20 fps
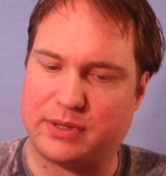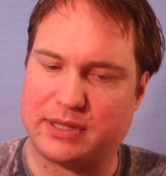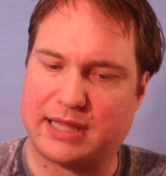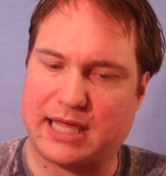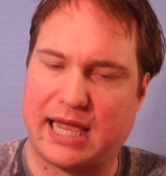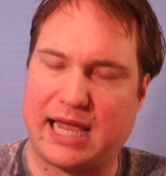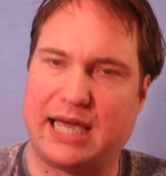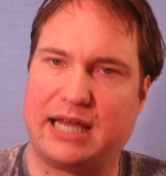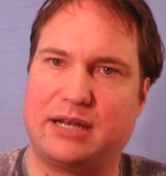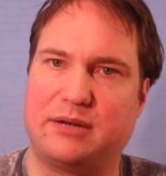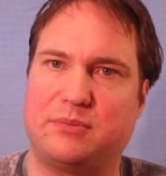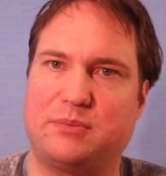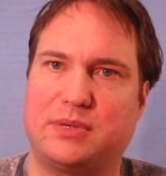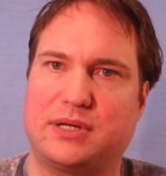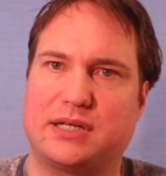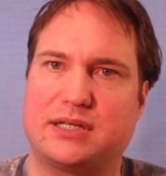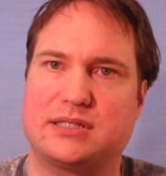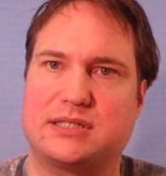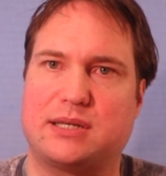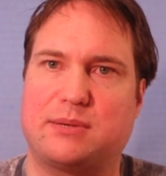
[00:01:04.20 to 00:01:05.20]
with Canon
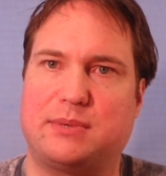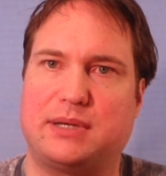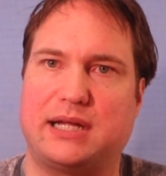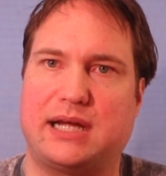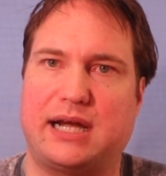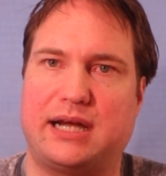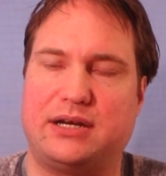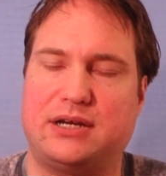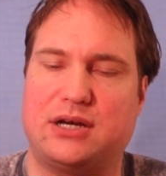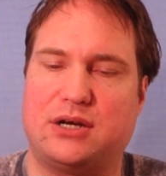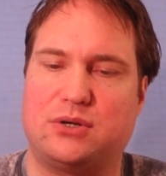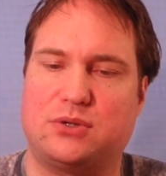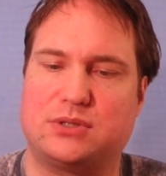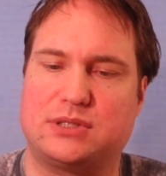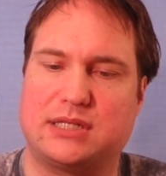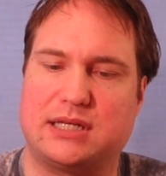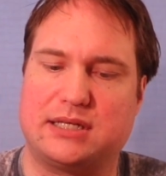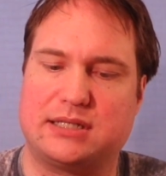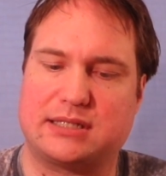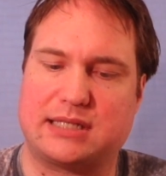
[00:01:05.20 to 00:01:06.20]
because somebody I know
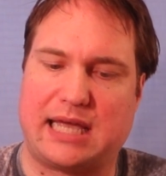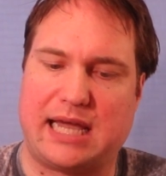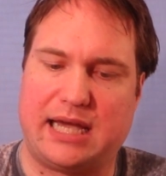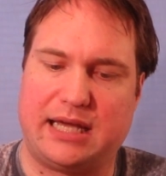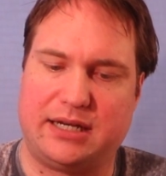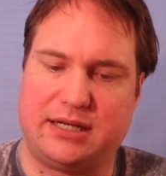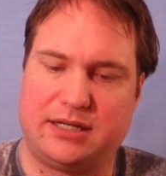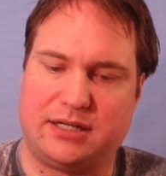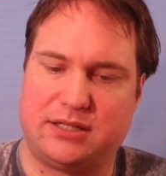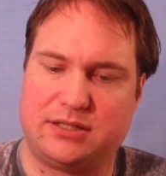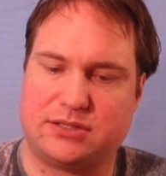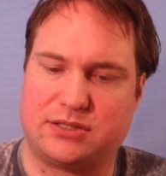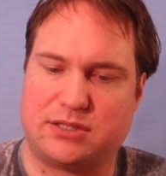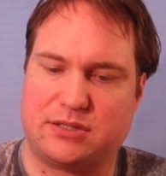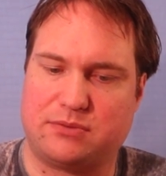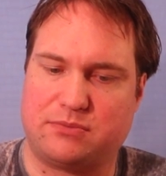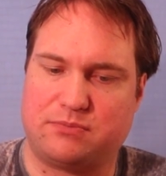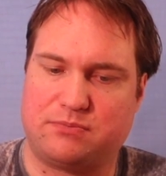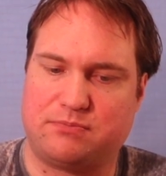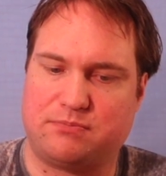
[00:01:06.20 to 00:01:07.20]
says Canon is
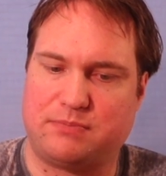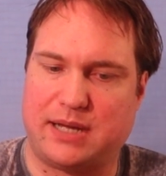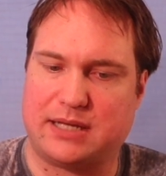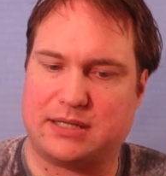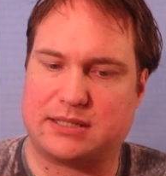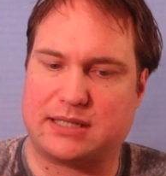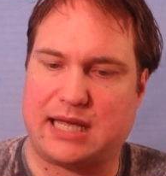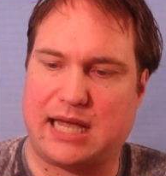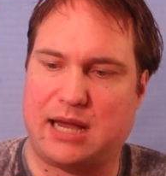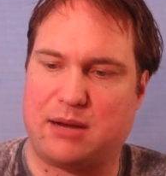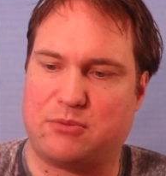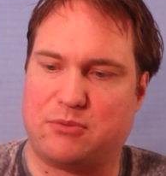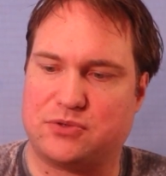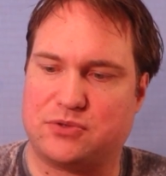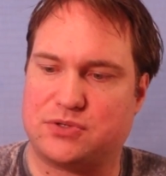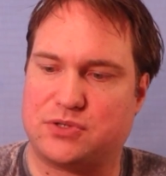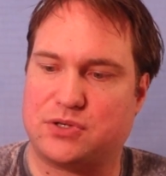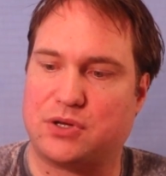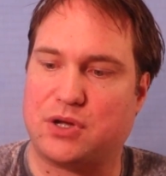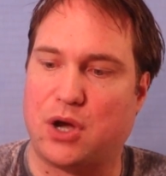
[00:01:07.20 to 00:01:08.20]
the best
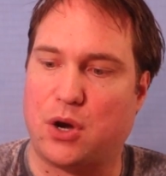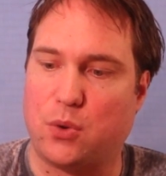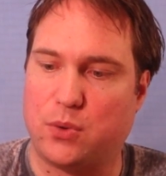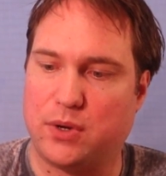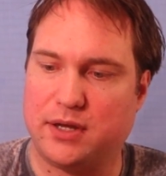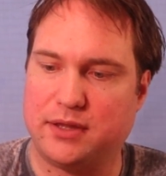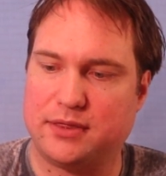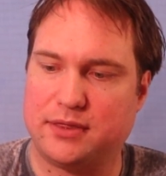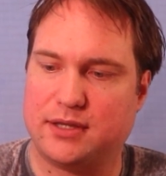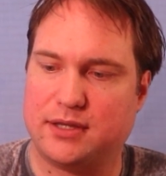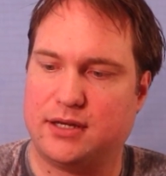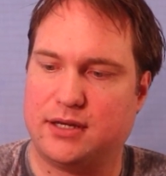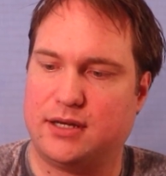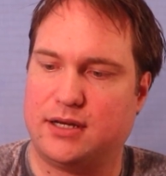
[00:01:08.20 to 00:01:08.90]
cameras to go with.